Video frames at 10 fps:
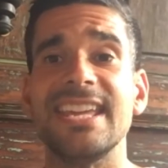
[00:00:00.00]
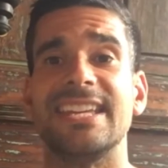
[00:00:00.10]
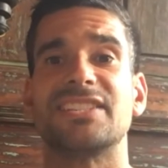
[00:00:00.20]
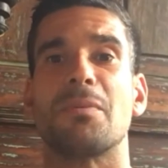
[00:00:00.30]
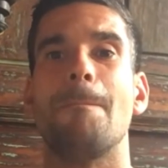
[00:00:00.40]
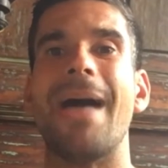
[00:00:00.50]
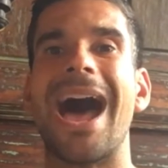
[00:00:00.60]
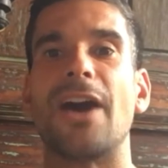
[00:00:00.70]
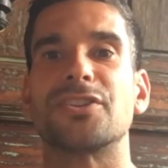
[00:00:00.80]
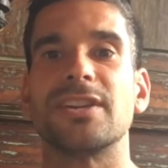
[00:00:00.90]
It is
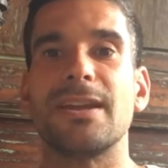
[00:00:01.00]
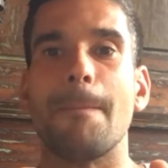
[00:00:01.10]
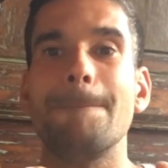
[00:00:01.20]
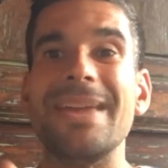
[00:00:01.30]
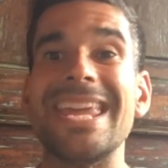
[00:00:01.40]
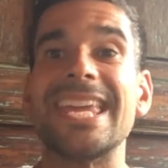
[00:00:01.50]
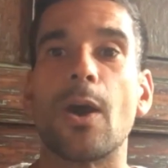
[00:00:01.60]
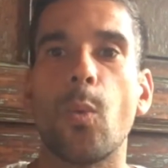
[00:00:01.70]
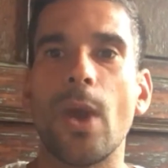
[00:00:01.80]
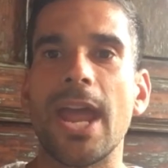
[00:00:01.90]
about being
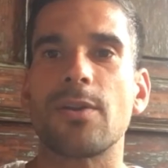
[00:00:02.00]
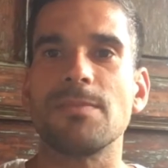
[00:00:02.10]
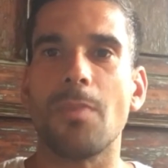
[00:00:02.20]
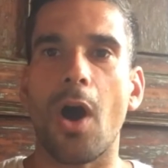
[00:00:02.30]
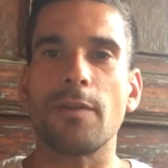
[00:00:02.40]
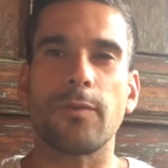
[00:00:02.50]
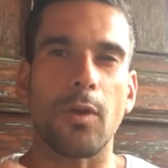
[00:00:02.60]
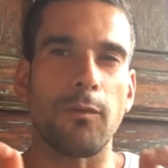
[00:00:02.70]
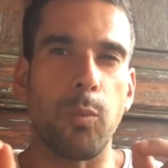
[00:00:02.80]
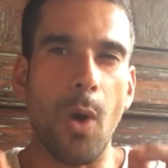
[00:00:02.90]
aware and mindful
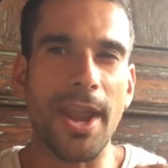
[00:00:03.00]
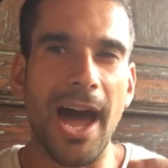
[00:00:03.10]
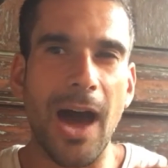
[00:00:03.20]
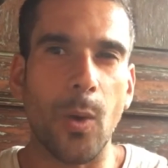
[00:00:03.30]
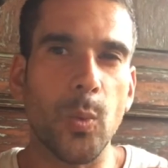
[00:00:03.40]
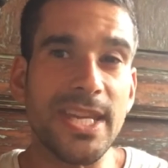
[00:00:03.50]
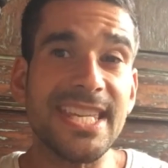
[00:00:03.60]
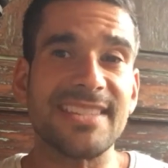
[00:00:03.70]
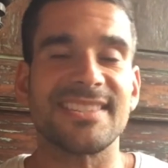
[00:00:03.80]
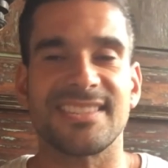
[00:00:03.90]
of what are we
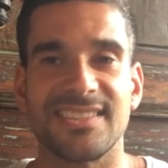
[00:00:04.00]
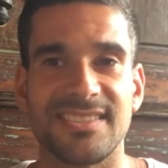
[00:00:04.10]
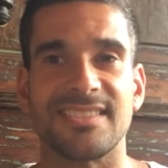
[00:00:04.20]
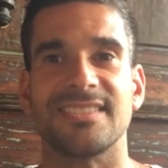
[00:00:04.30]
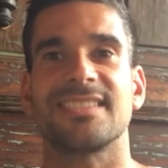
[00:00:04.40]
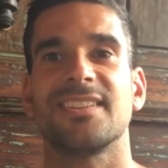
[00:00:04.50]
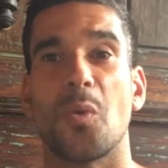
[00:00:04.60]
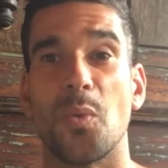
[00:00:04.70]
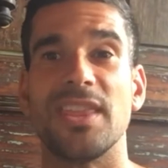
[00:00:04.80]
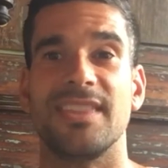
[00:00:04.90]
consistent
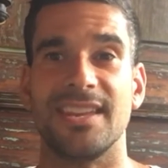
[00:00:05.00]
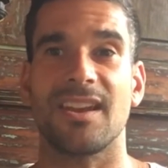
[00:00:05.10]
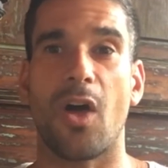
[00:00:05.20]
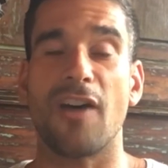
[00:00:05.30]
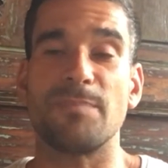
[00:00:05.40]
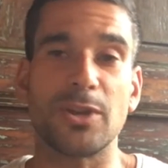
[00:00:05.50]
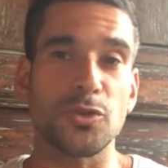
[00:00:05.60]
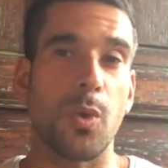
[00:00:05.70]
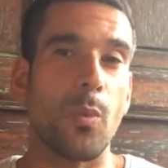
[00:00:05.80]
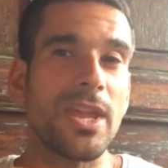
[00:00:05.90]
with in life, because
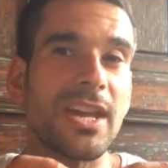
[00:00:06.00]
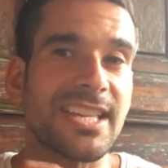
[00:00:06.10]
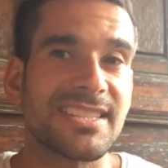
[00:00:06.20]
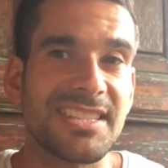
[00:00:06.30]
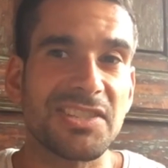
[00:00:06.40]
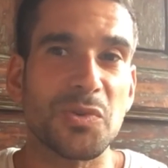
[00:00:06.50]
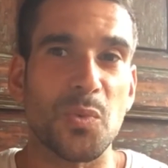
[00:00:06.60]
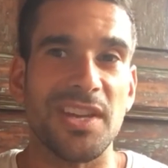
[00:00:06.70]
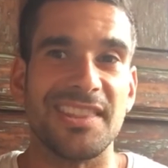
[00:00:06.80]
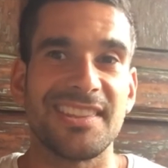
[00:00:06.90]
what we are consistent
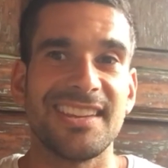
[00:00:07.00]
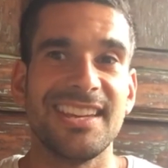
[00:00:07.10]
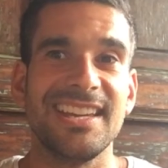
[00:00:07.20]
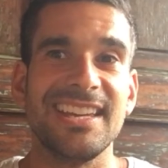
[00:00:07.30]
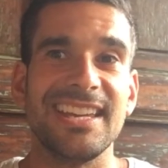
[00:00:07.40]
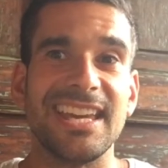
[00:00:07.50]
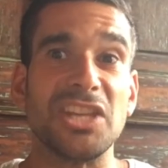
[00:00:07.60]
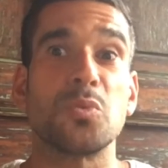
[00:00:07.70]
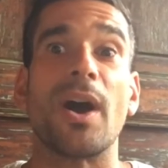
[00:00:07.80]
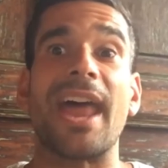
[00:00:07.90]
with
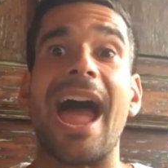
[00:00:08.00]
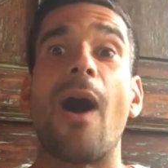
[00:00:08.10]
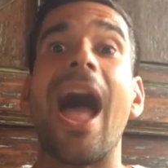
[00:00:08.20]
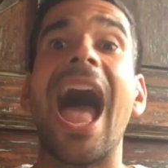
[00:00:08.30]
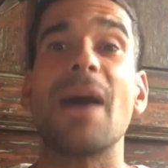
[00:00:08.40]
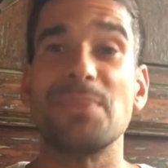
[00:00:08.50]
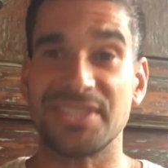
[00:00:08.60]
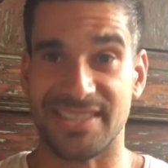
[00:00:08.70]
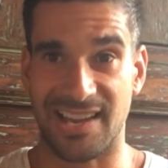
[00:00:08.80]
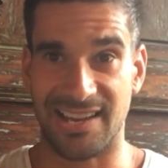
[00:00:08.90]
is what our
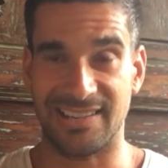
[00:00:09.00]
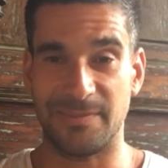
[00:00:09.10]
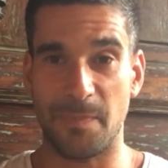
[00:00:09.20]
habits are.